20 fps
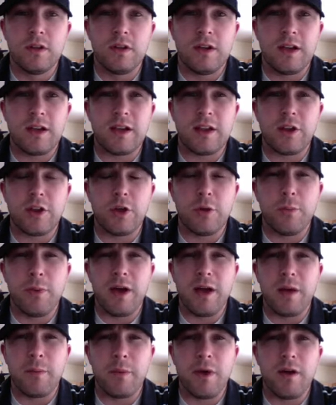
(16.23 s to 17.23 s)
I kind of go
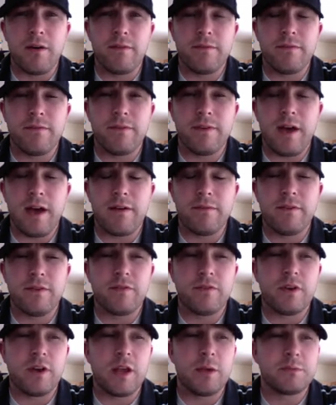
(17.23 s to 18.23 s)
by about 5
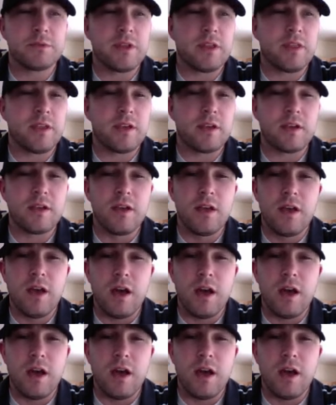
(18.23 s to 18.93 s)
different names, I think.